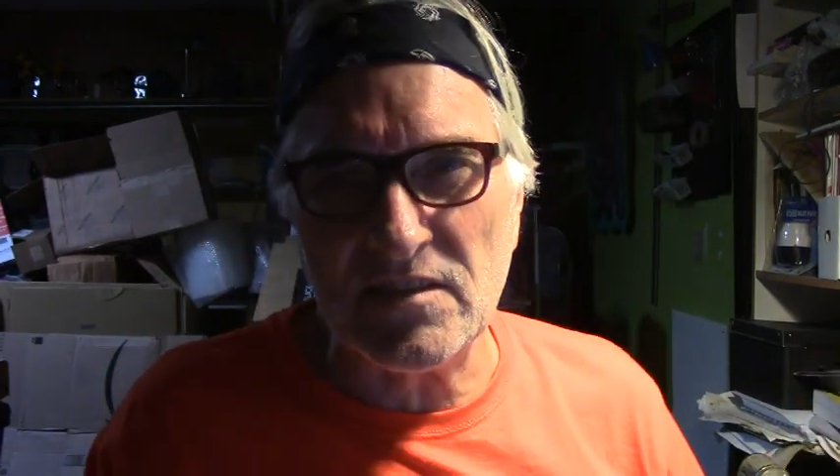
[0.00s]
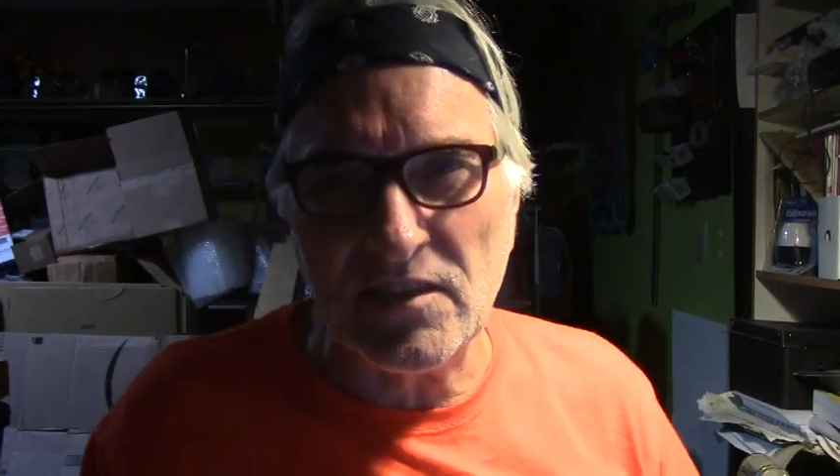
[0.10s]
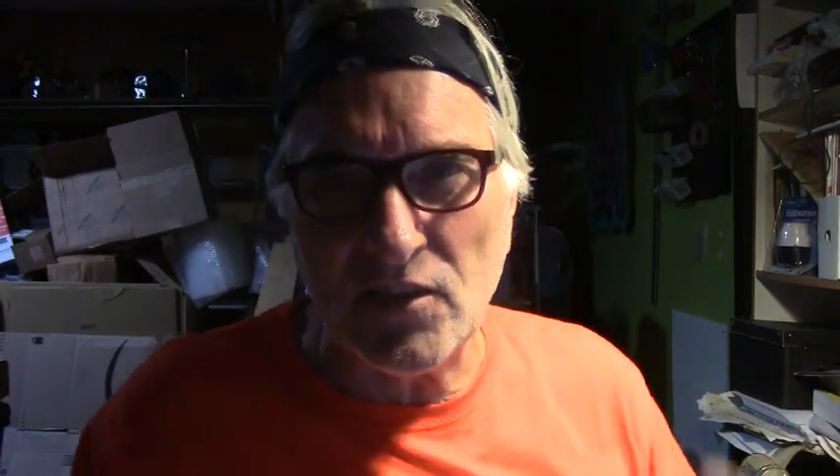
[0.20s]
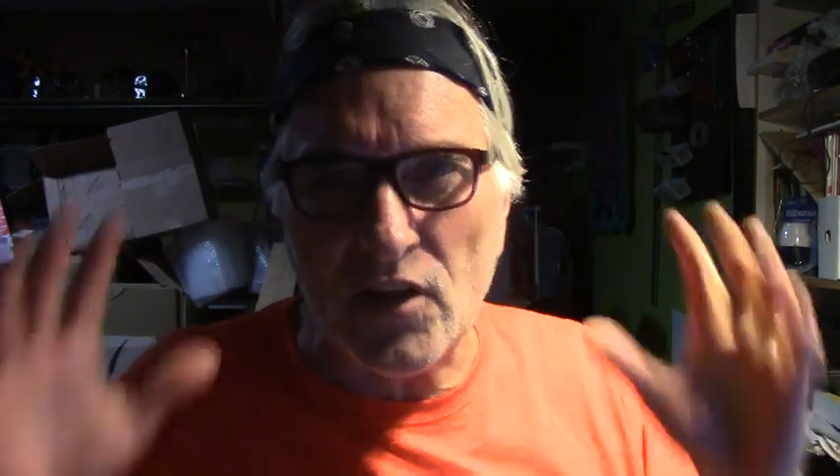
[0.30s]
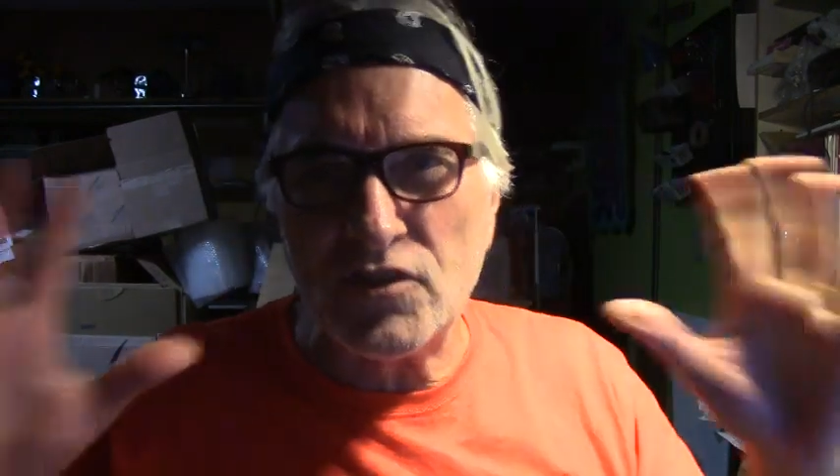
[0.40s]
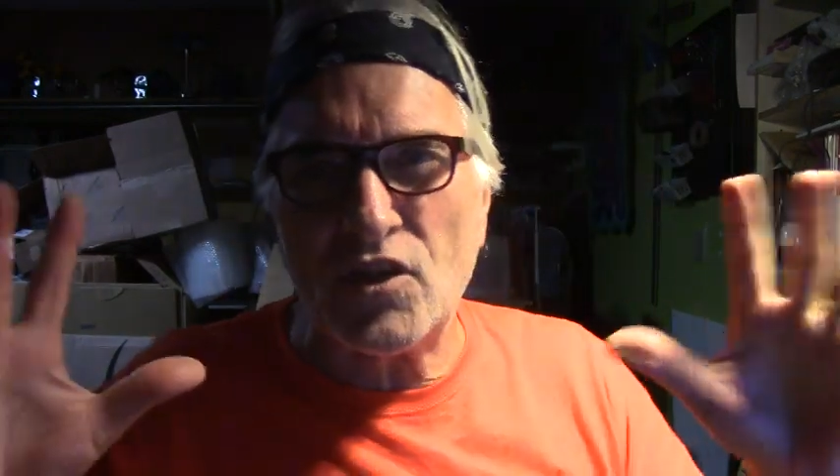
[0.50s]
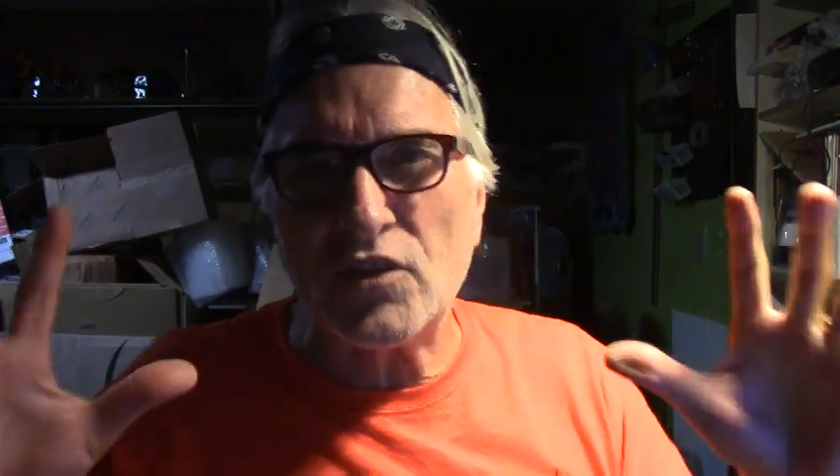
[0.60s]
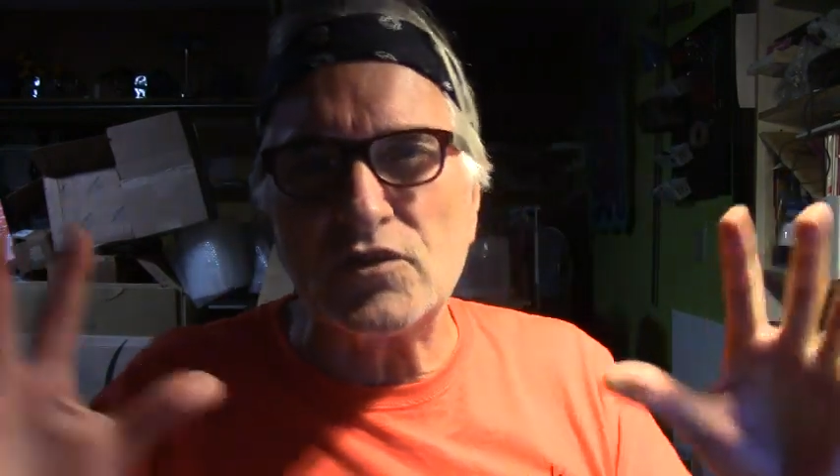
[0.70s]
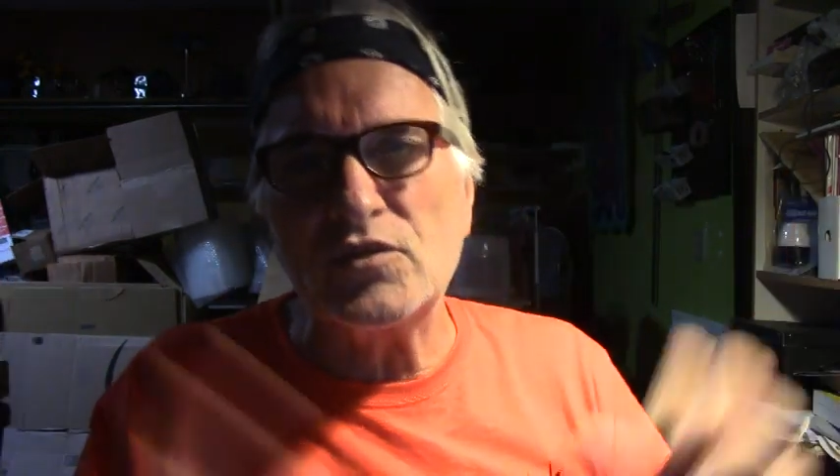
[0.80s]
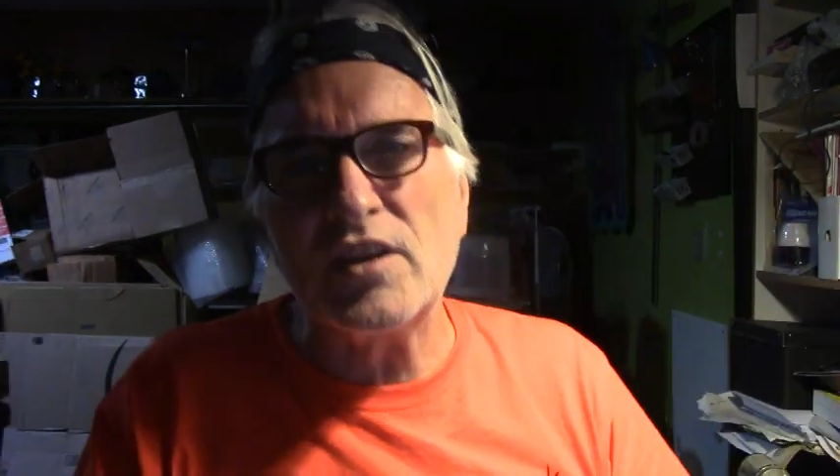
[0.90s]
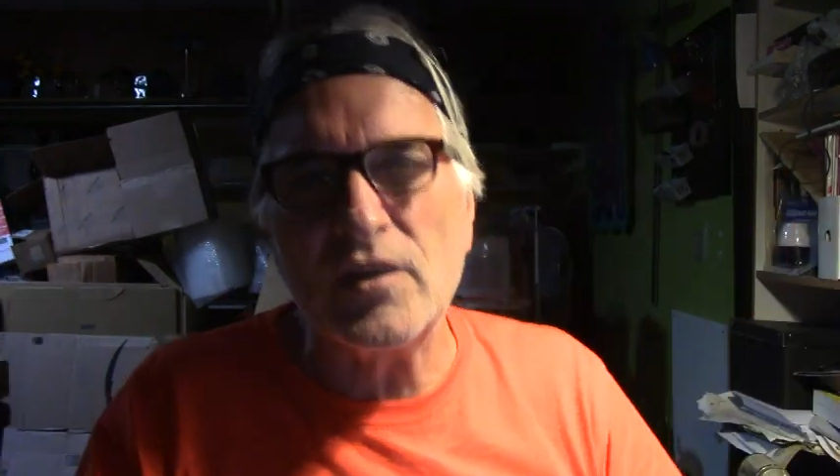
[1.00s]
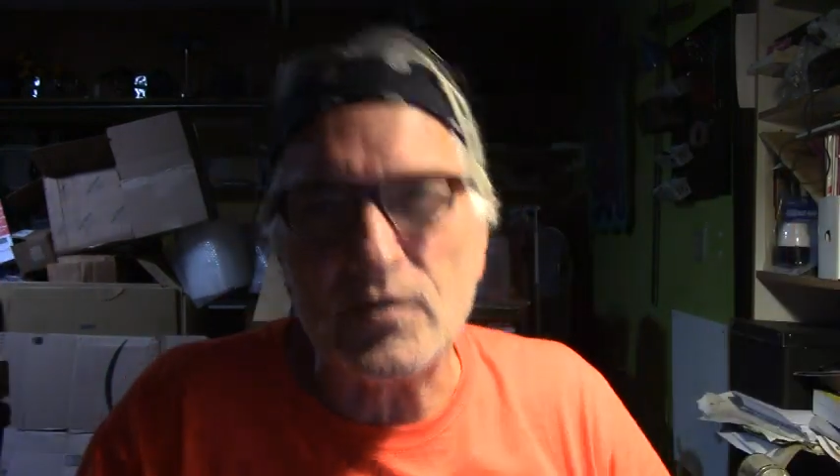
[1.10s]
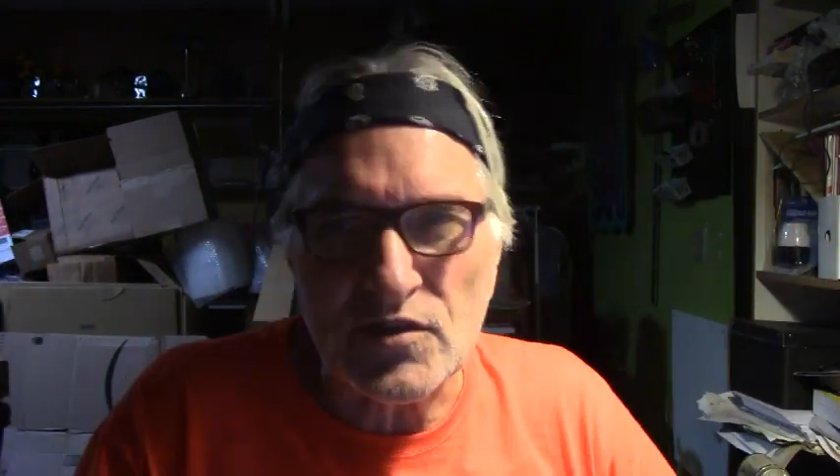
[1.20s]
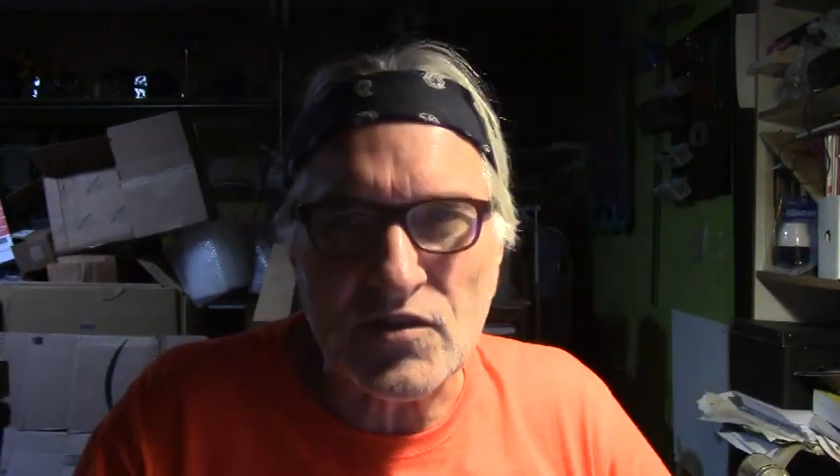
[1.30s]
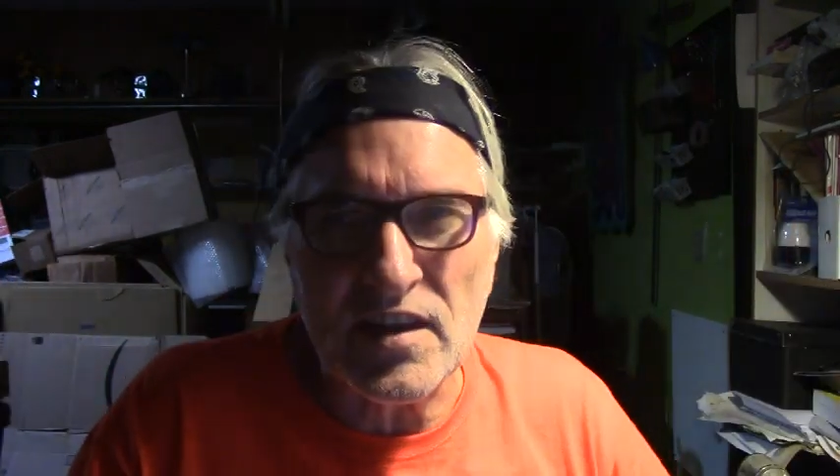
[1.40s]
large cartoon characters